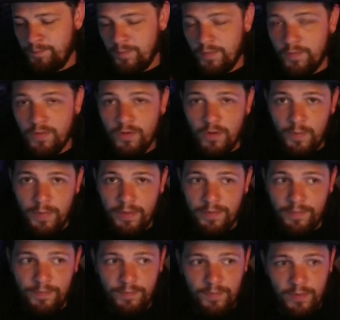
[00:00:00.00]
If you know me,
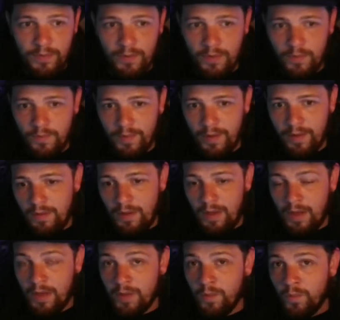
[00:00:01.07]
you know that
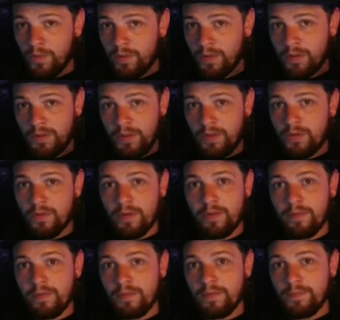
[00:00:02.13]
I work like
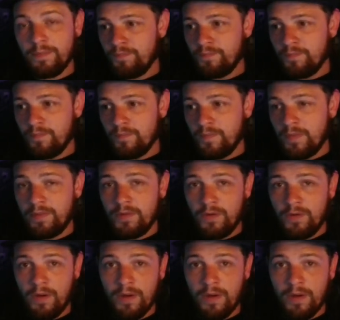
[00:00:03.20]
crazy. This year I got a